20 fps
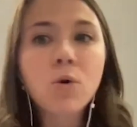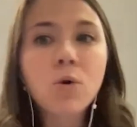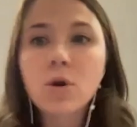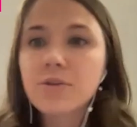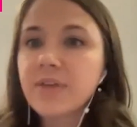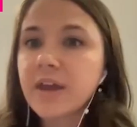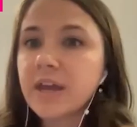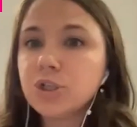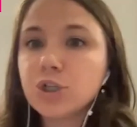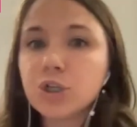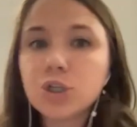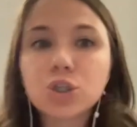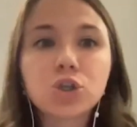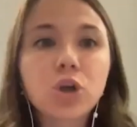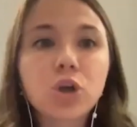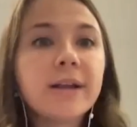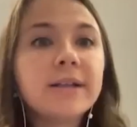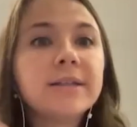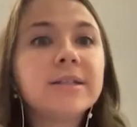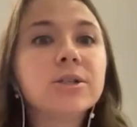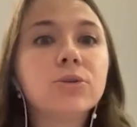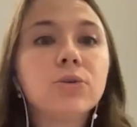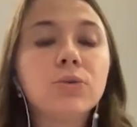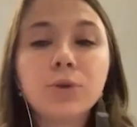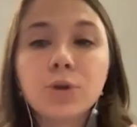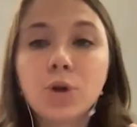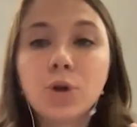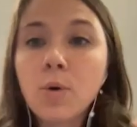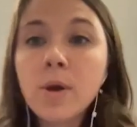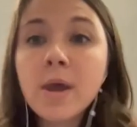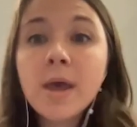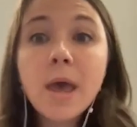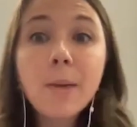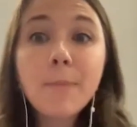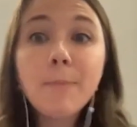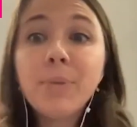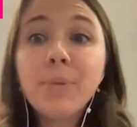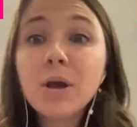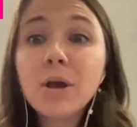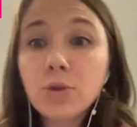Or are they just trying to,
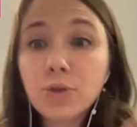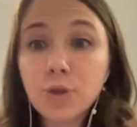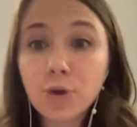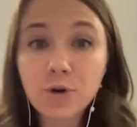build